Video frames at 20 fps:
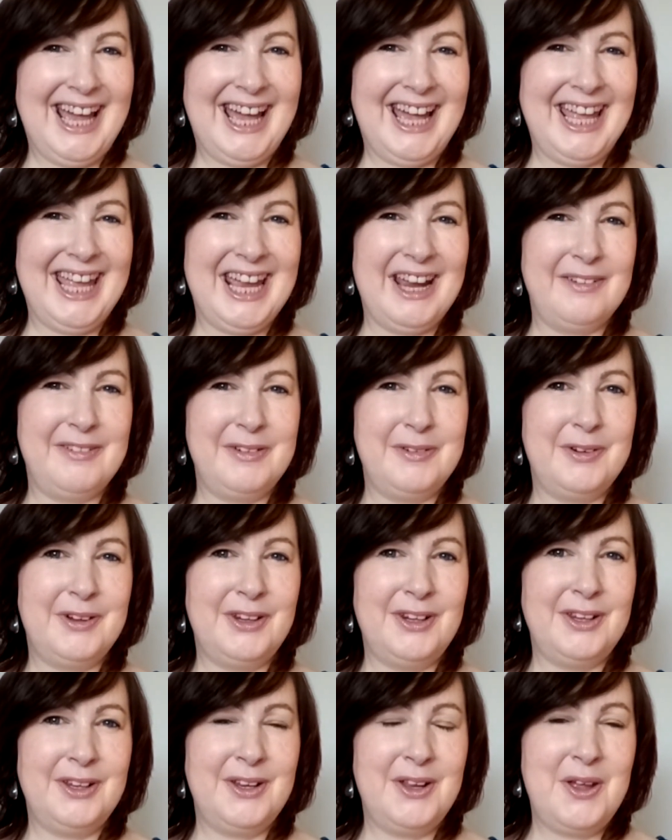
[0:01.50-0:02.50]
Hi
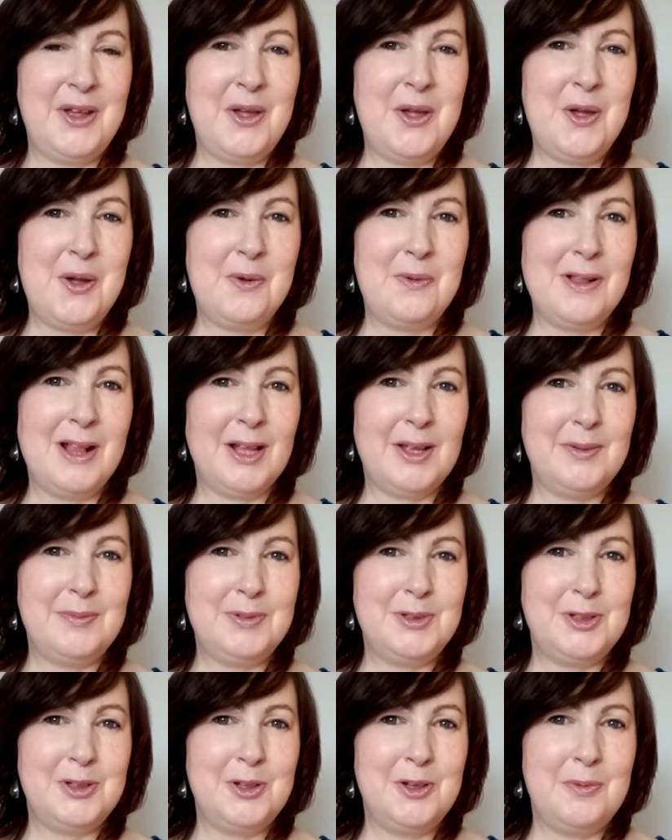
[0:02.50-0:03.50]
everyone,
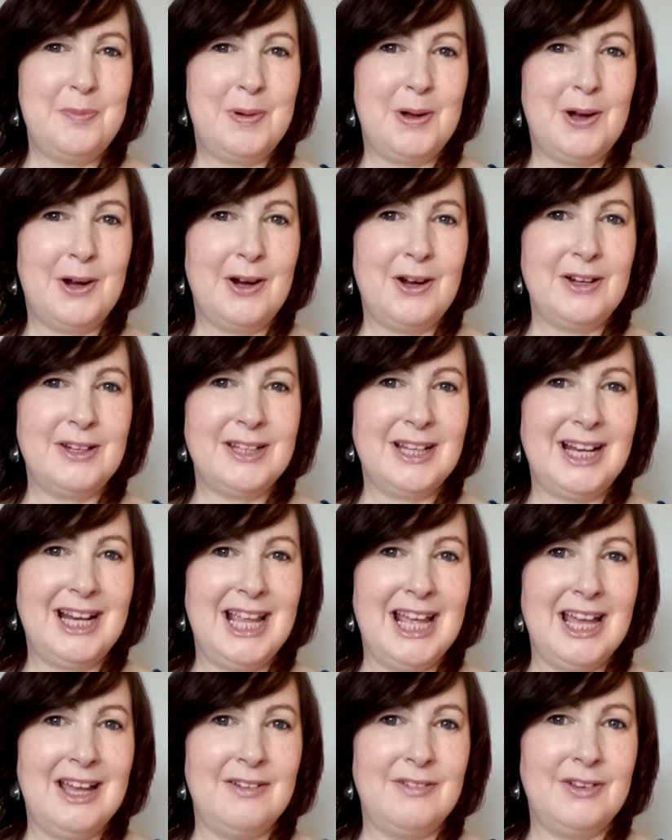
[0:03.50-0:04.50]
welcome to part
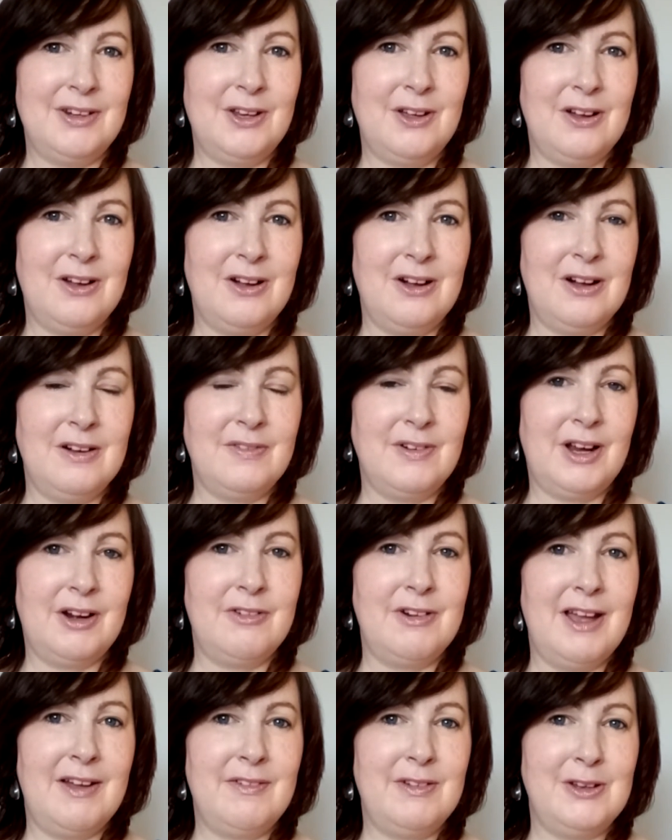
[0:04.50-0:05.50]
11 of A
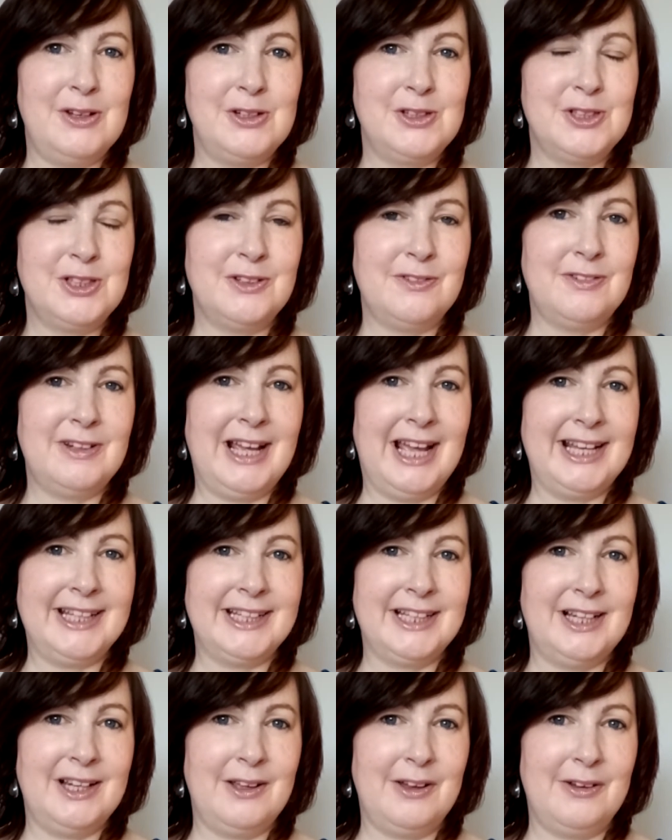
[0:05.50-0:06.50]
Revolution of Light
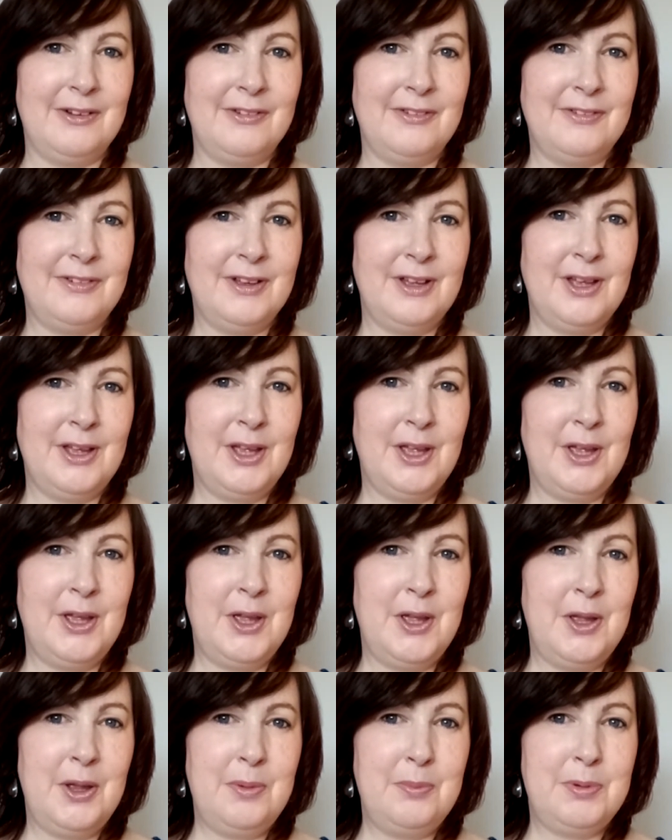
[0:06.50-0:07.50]
and Love.
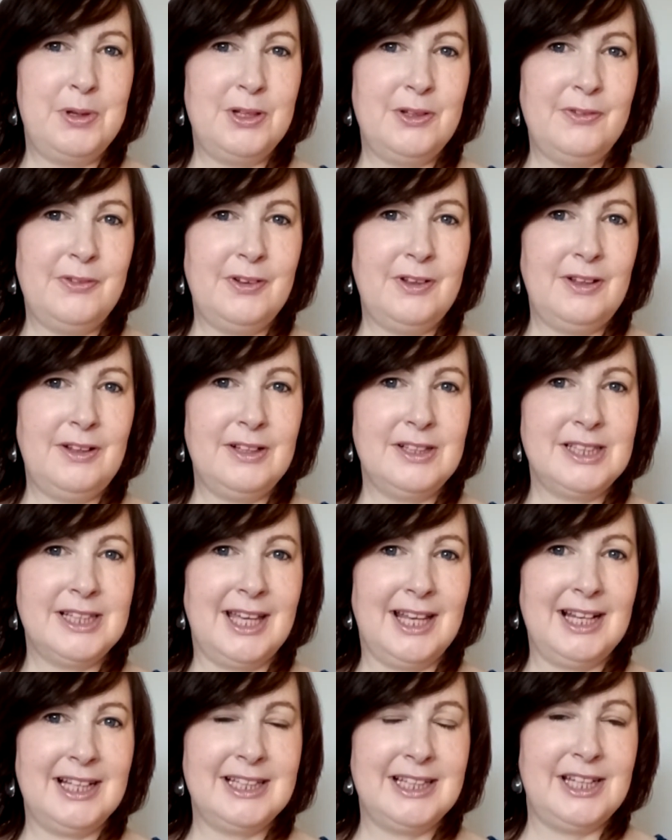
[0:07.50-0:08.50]
Beautiful
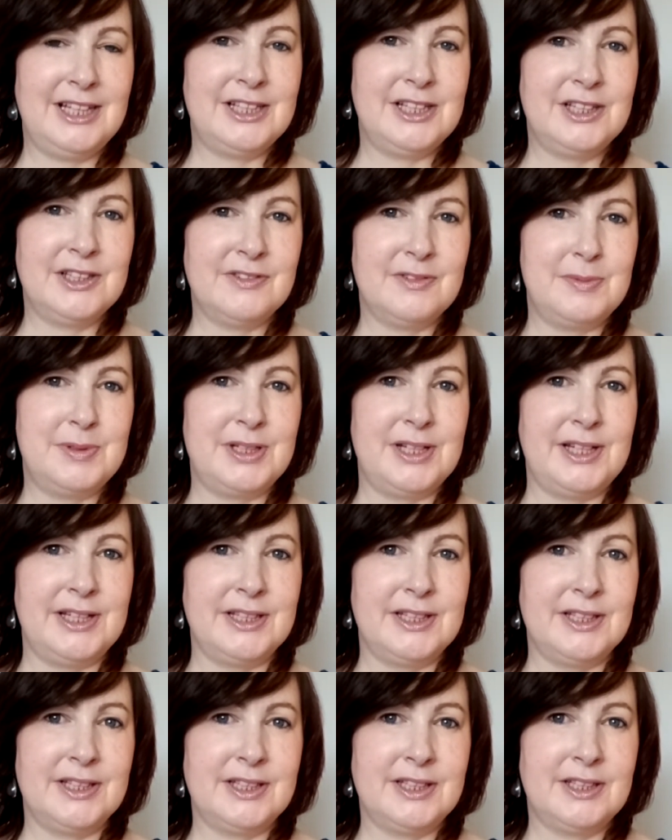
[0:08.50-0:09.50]
channel teachings from
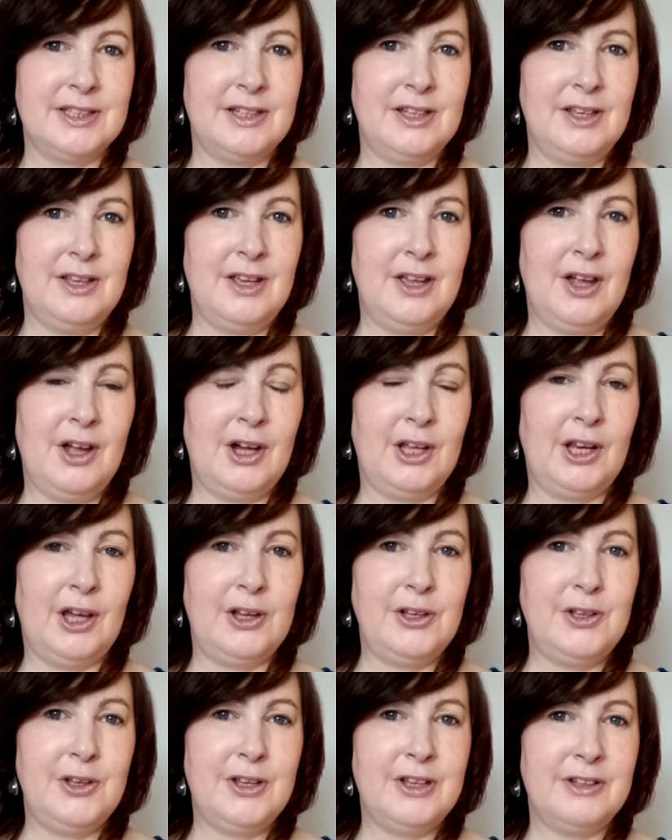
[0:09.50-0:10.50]
Jesus on how
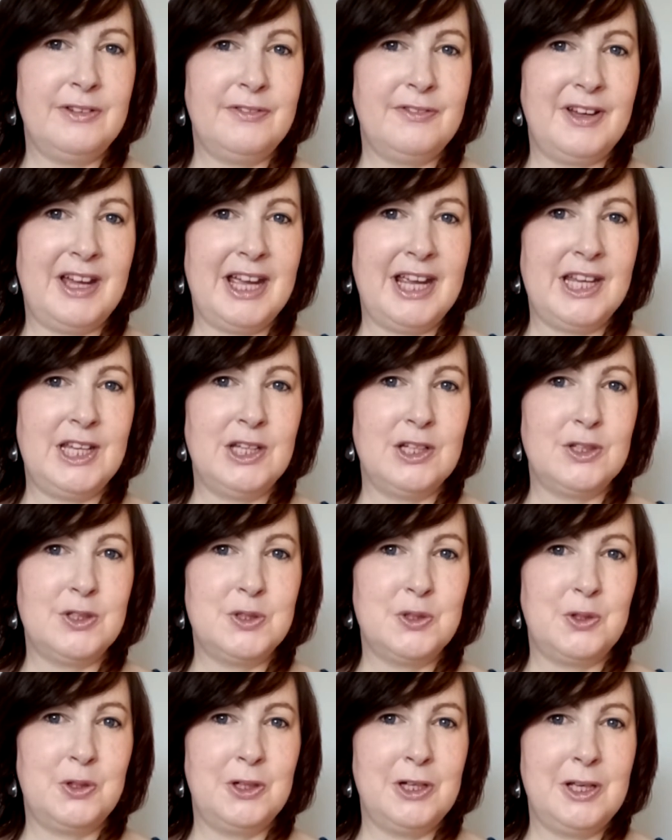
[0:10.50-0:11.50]
you can find
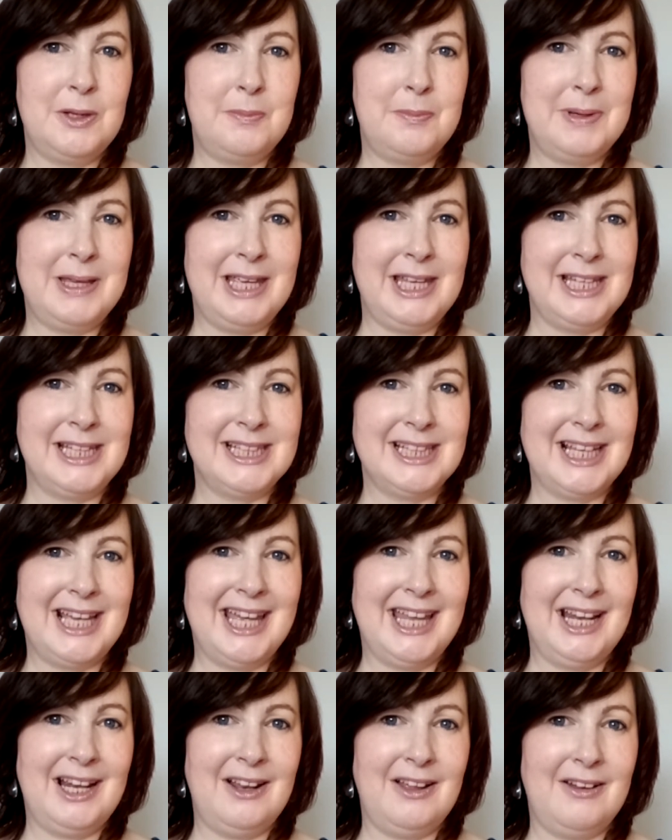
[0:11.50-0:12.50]
joy, peace
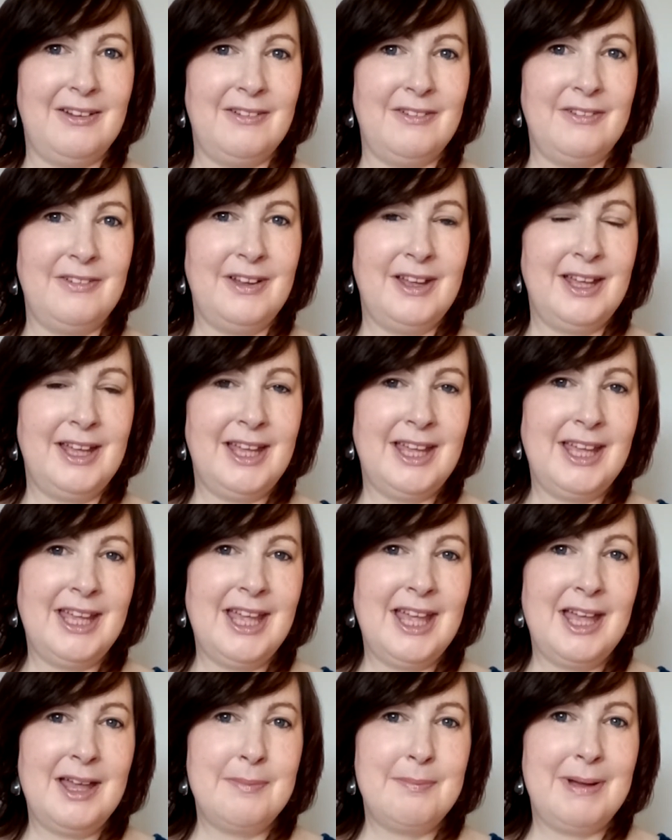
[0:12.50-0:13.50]
and love
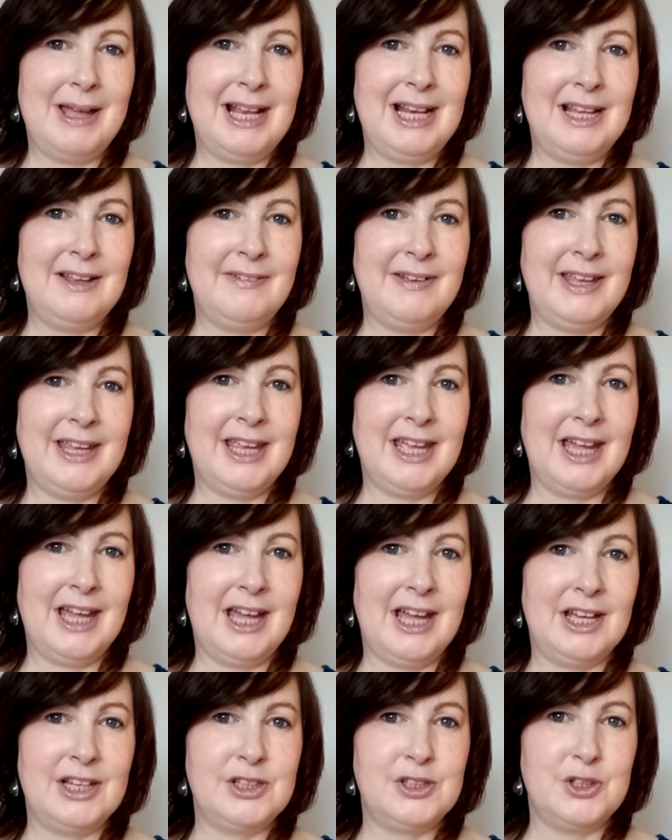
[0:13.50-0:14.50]
by living
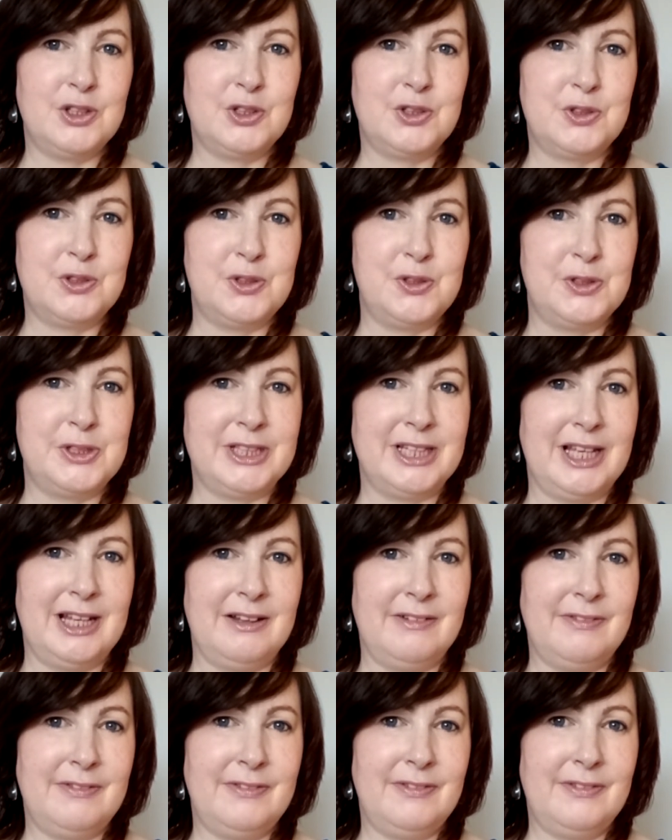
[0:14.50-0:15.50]
as your true self.